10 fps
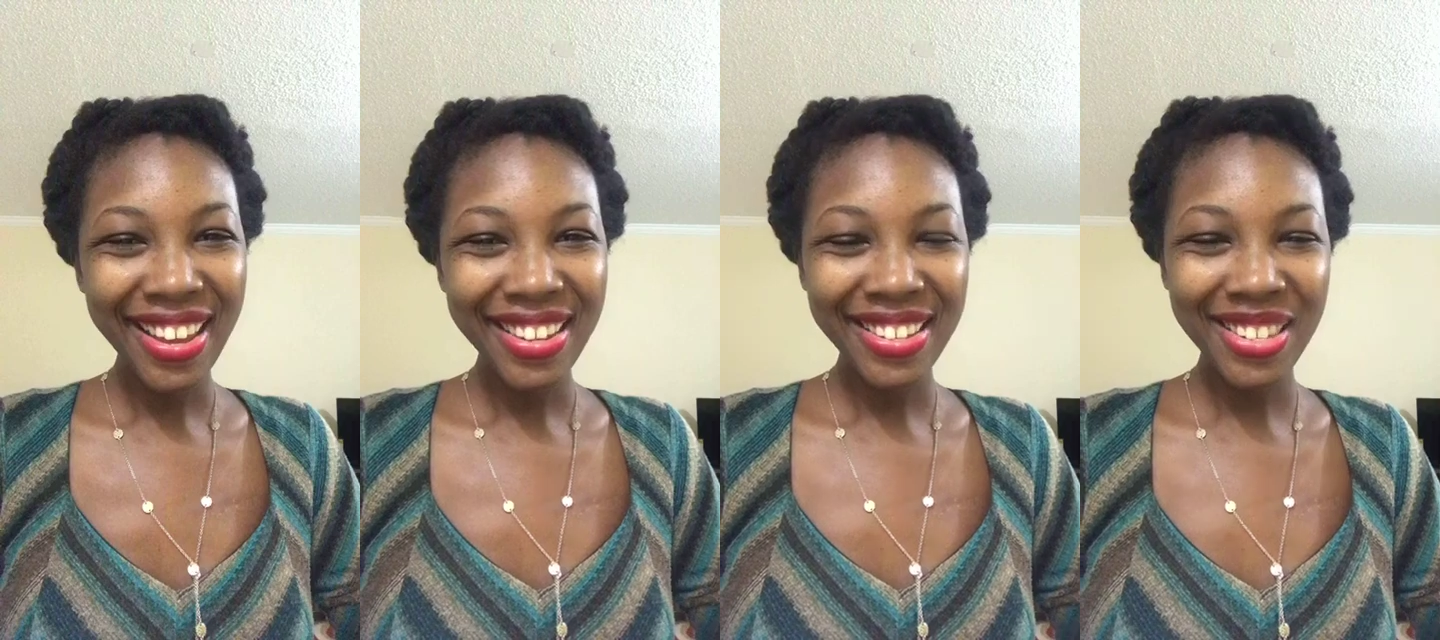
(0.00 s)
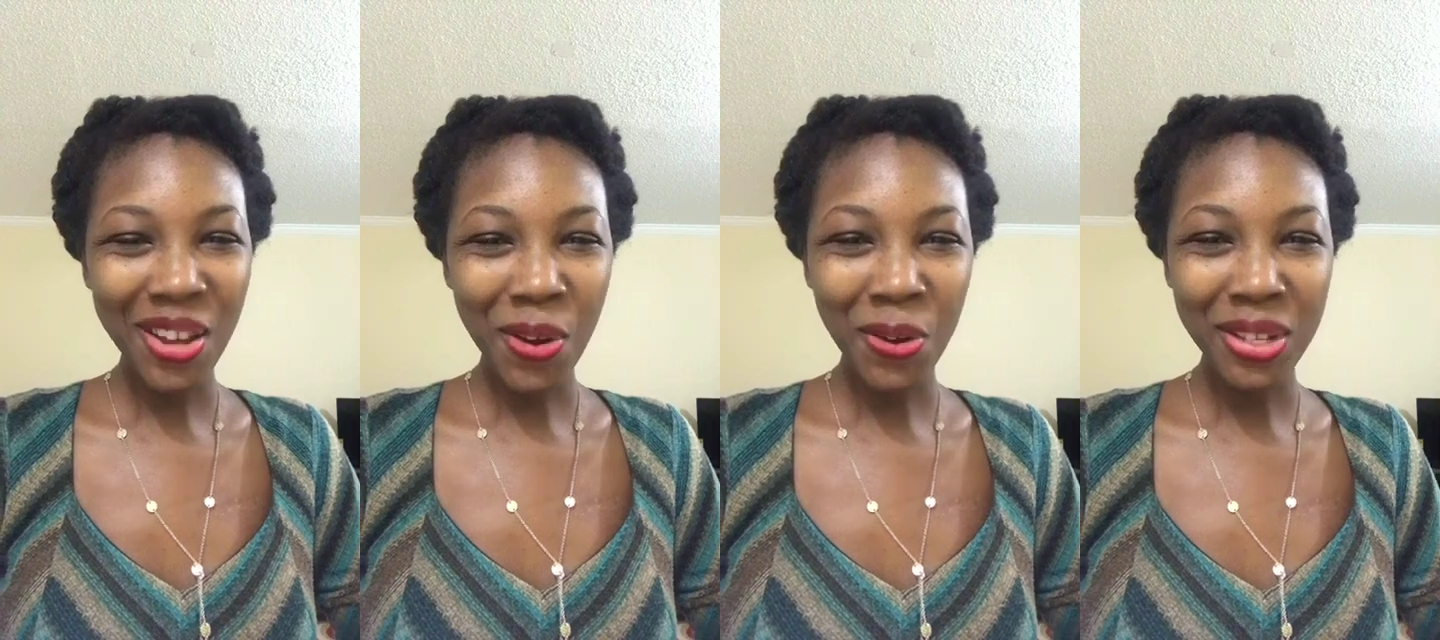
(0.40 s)

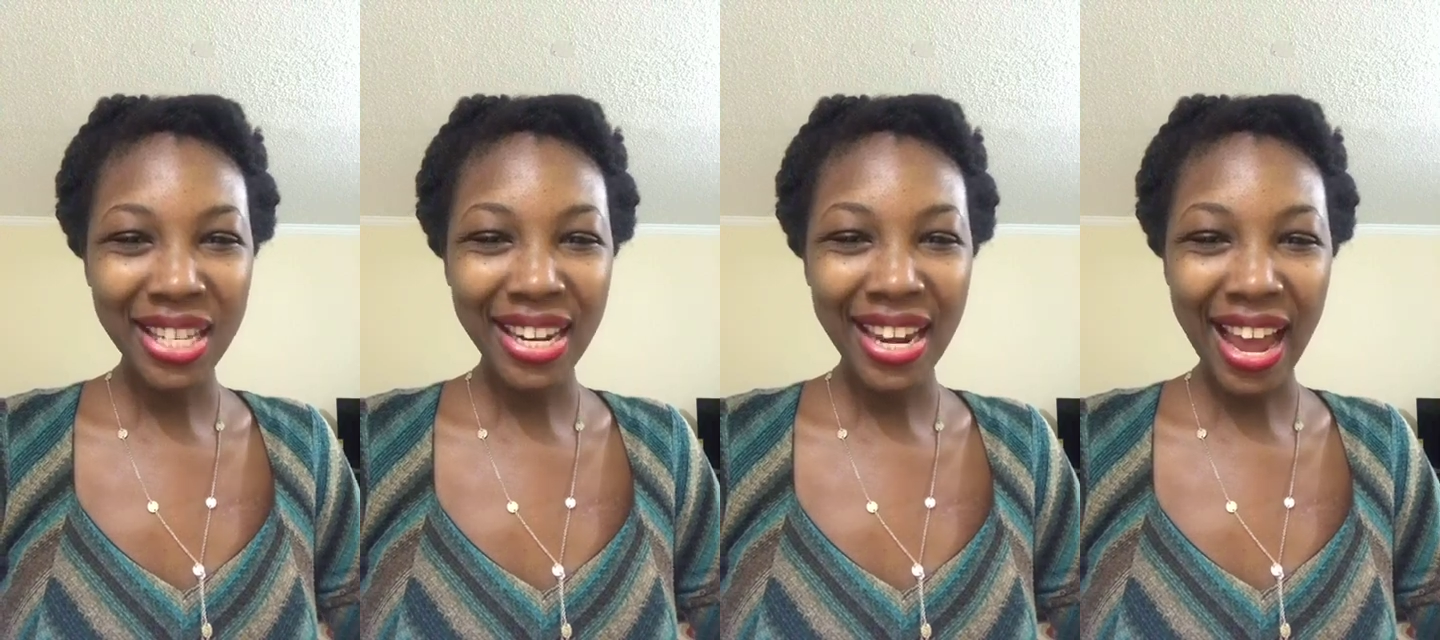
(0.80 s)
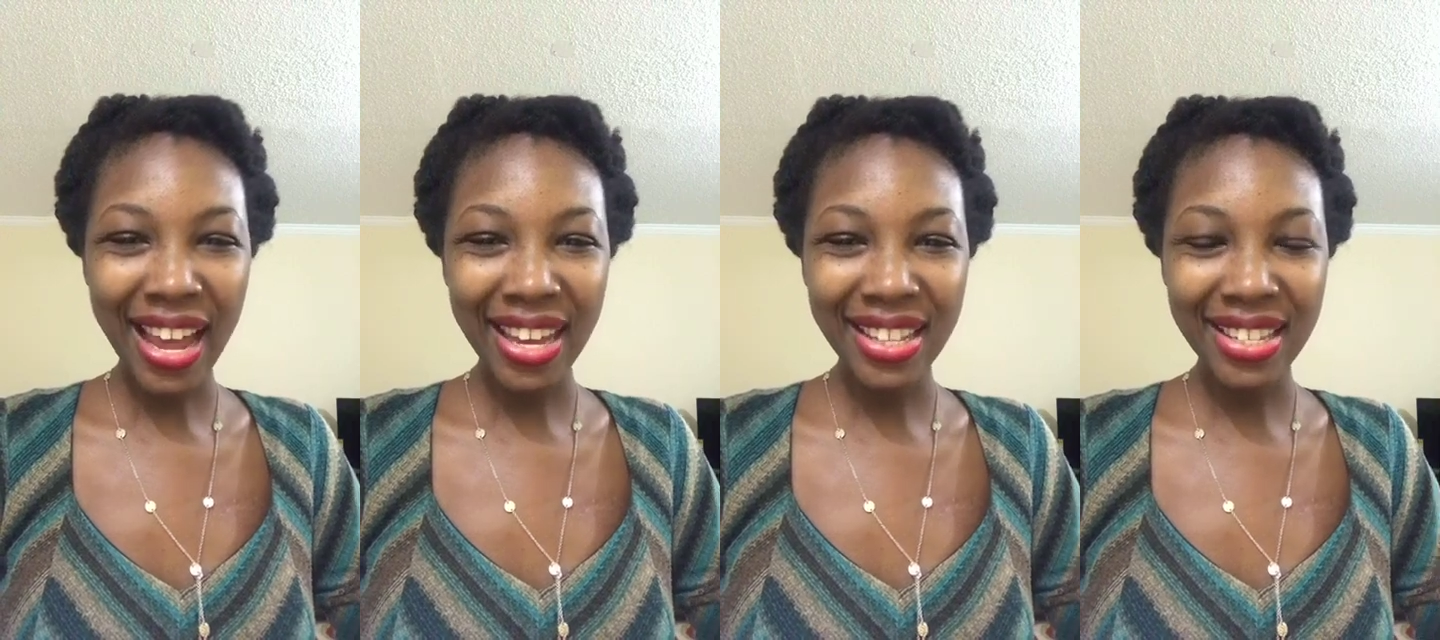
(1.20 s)
So
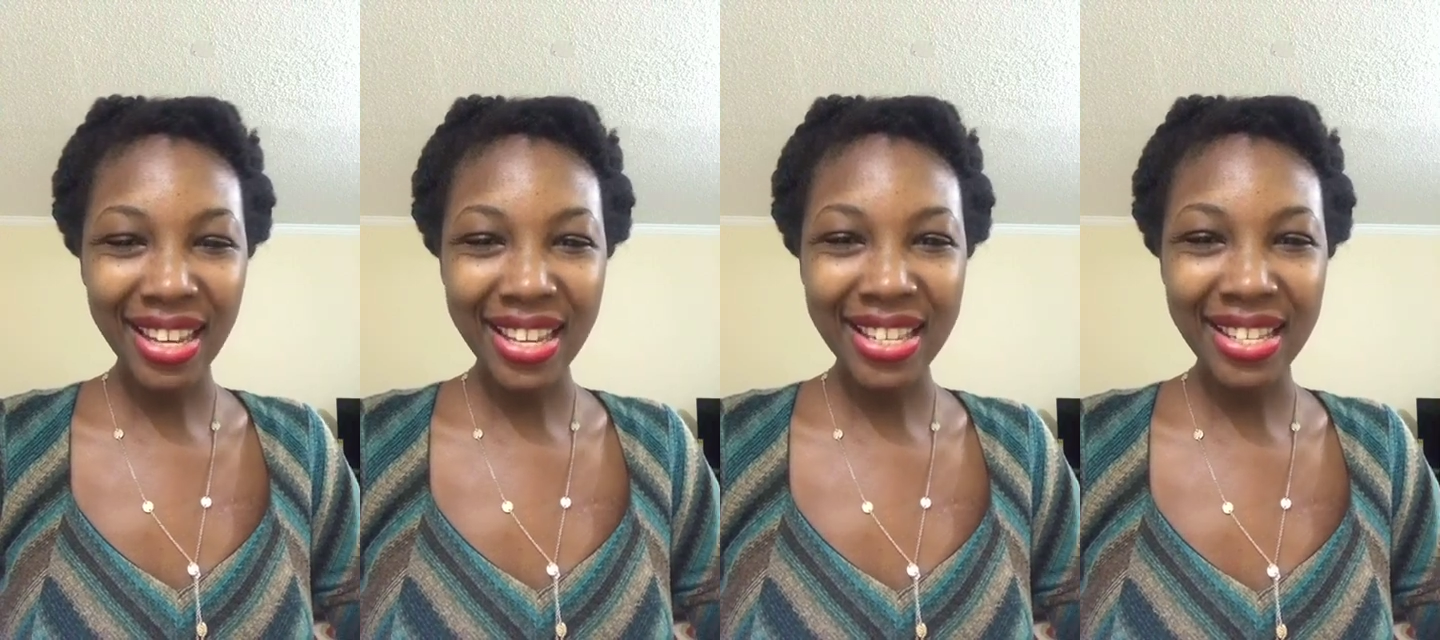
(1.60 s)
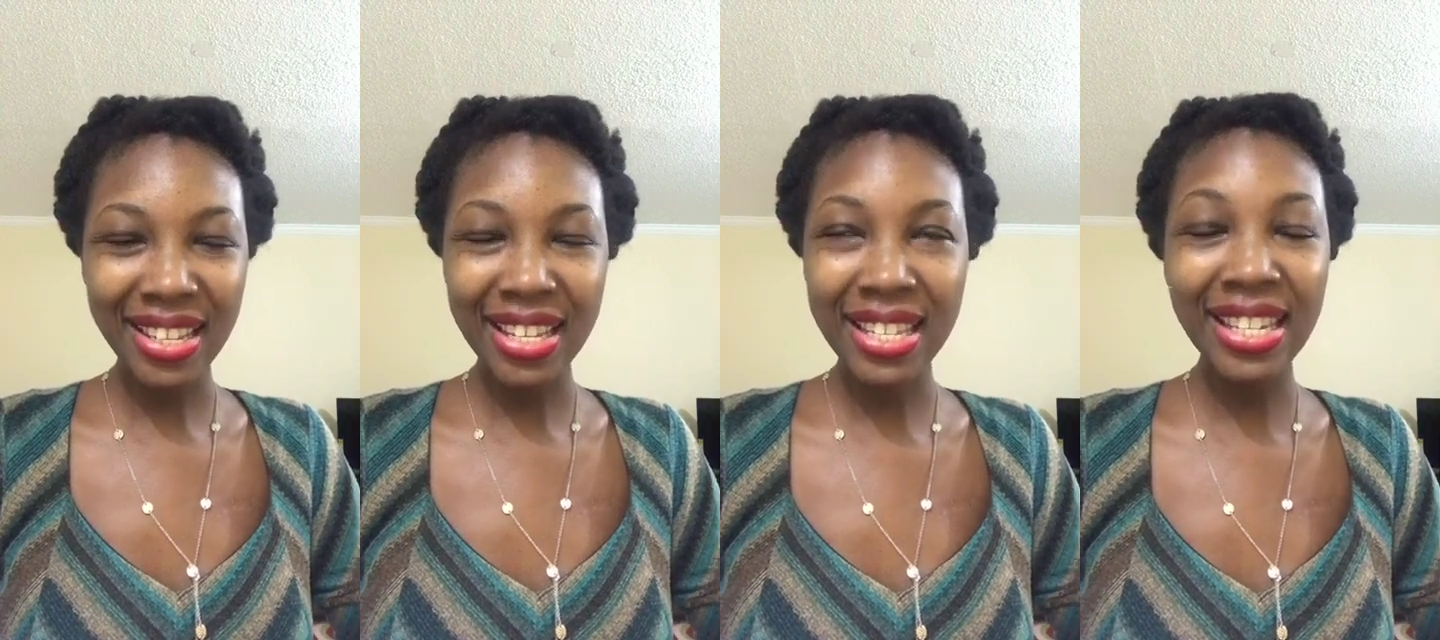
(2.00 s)
tonight
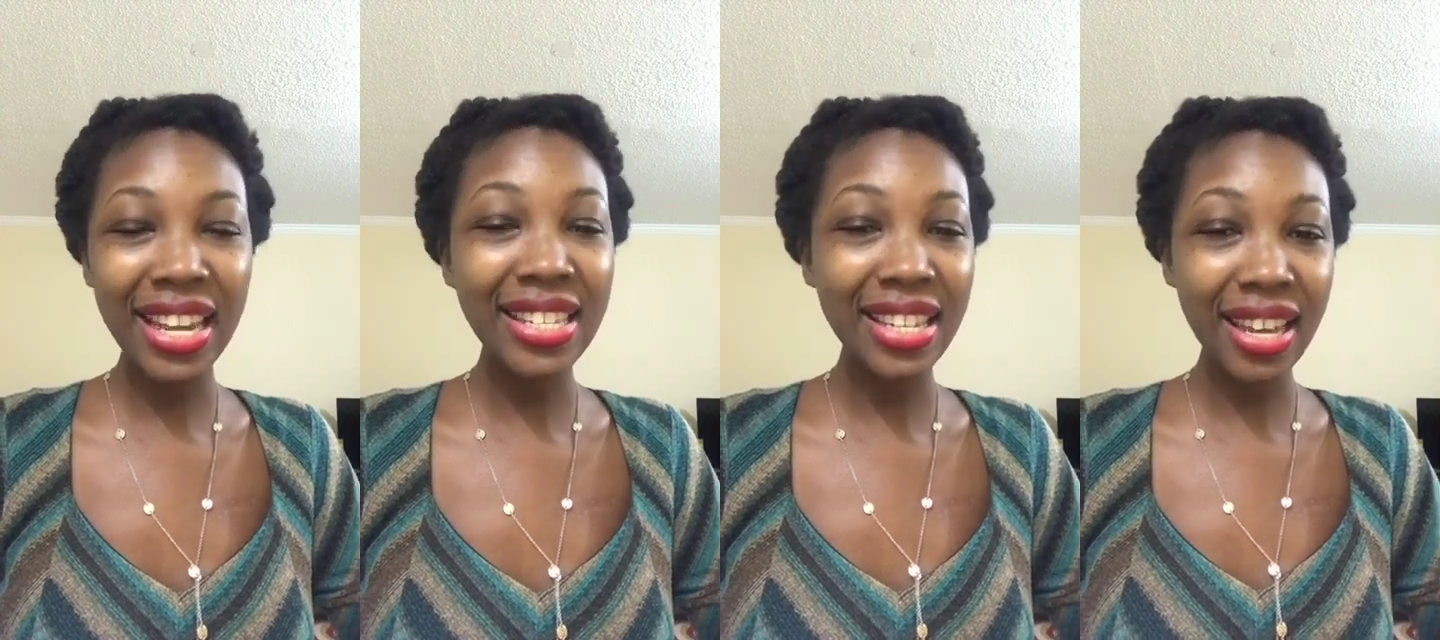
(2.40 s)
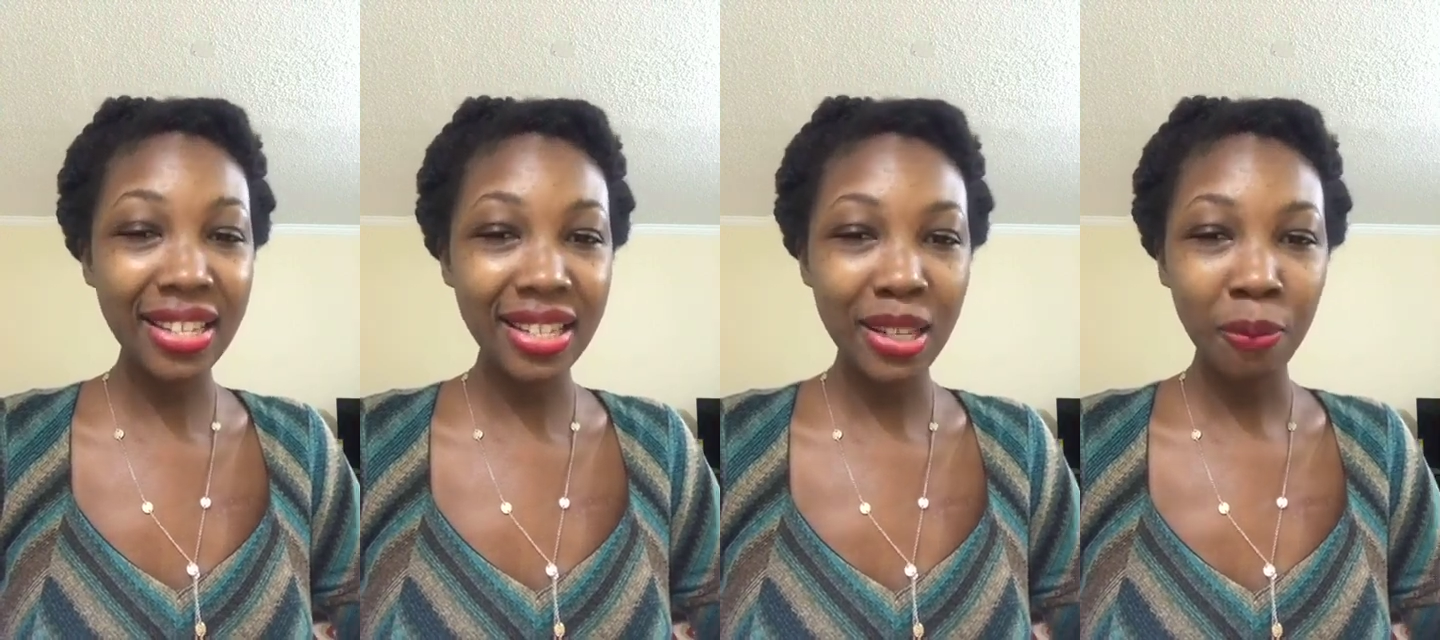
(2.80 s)
this is day
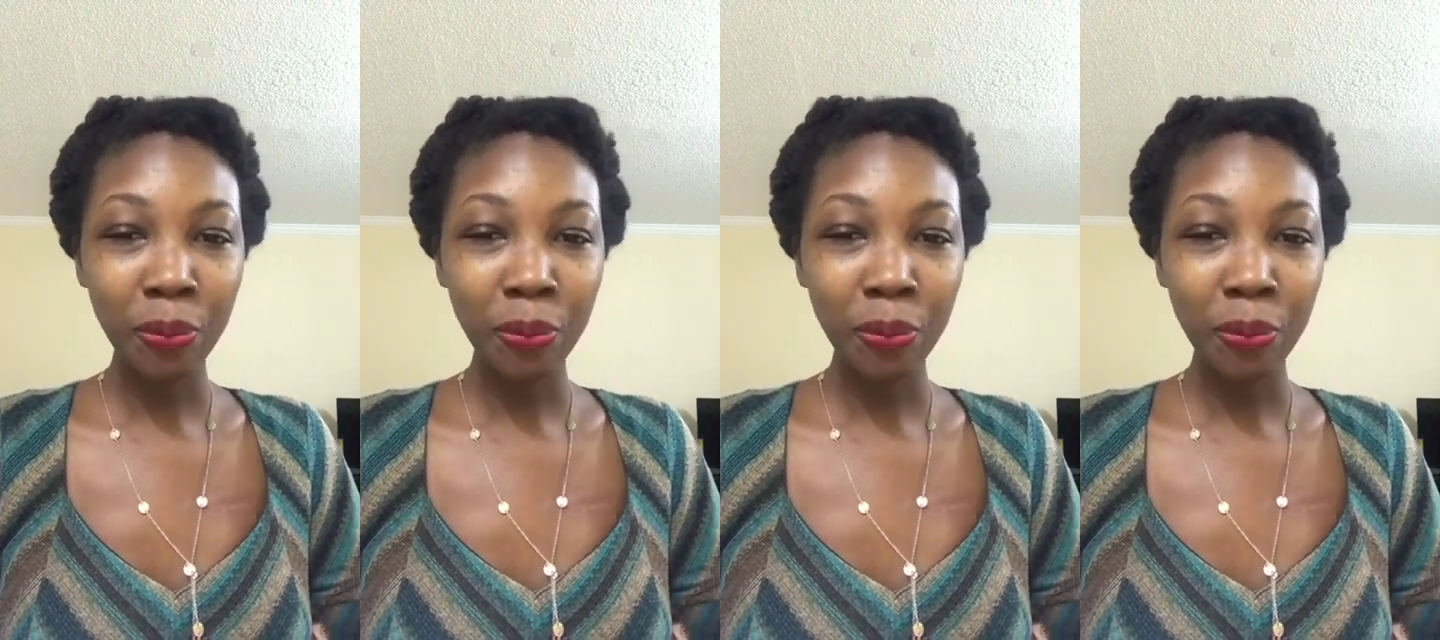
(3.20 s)
6